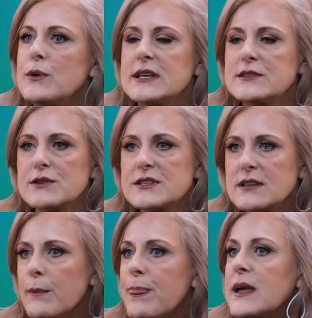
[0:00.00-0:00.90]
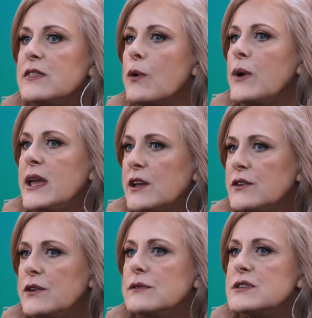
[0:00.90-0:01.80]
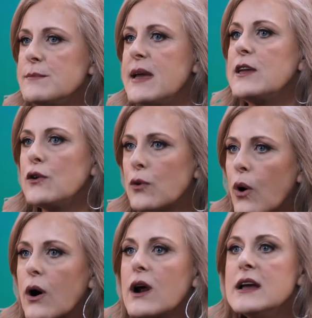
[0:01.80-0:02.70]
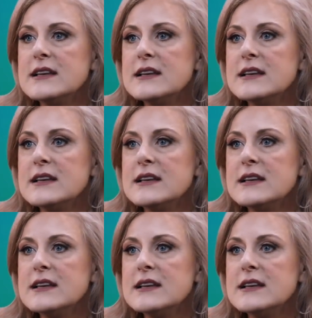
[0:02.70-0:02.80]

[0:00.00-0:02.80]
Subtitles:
Is there something that we can do to make your